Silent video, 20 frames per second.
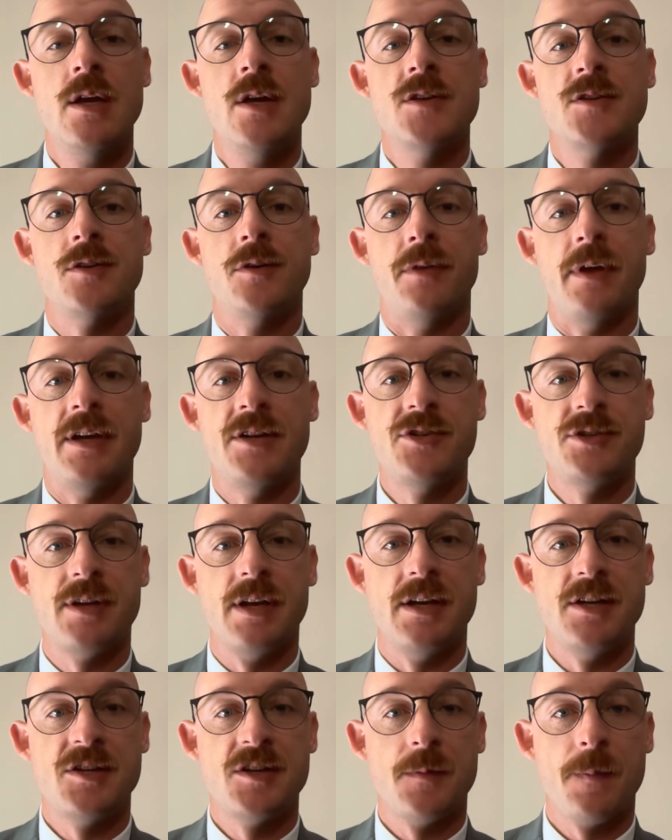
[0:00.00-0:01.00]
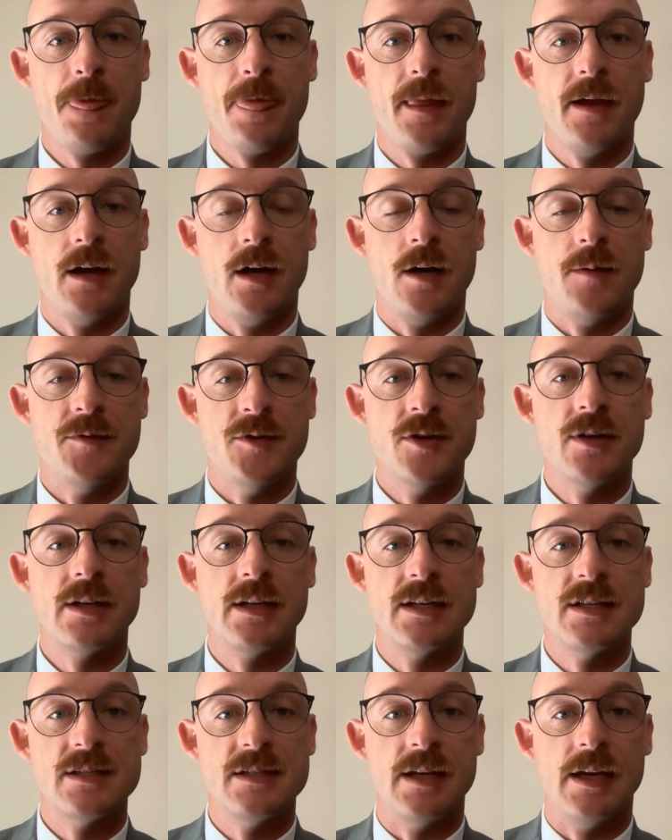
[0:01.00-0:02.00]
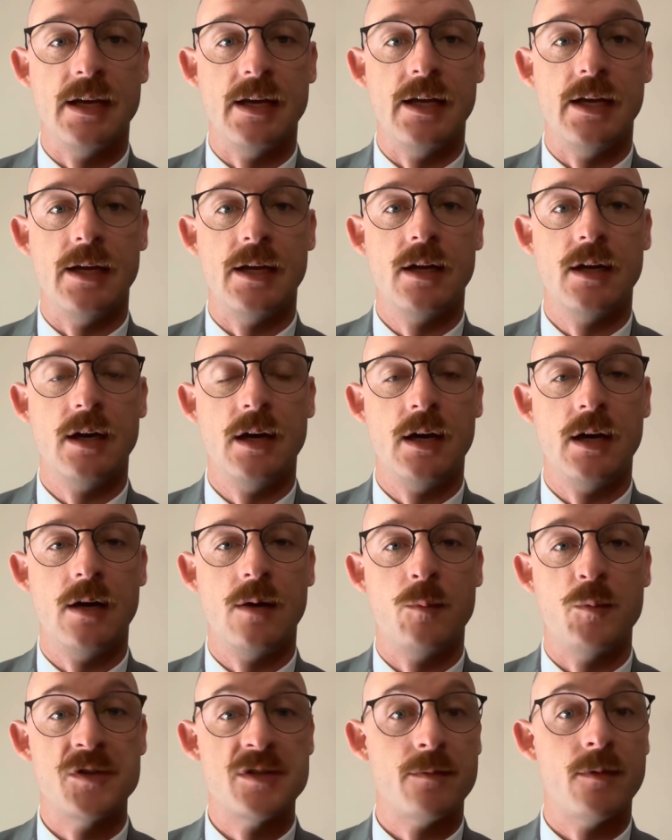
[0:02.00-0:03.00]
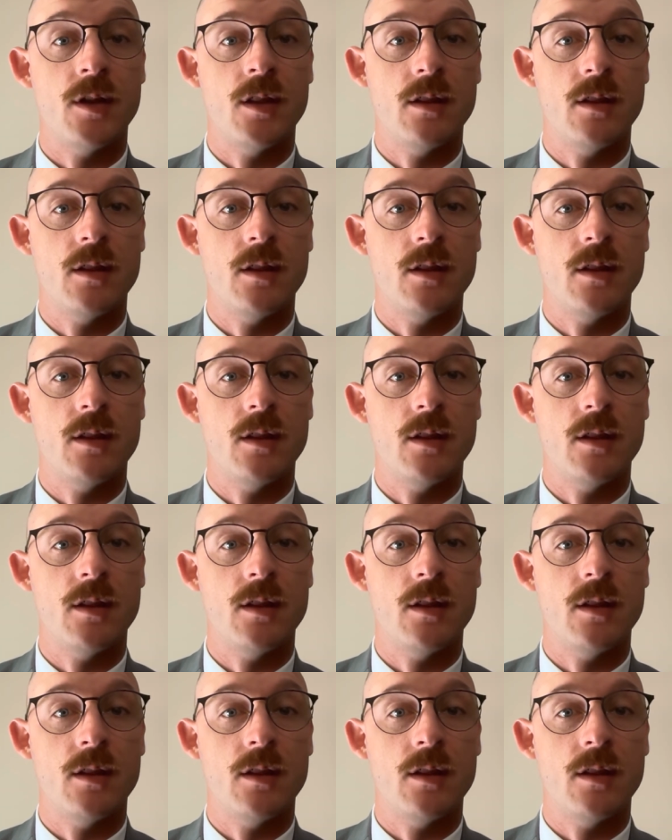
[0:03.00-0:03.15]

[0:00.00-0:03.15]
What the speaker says: So the education during his day was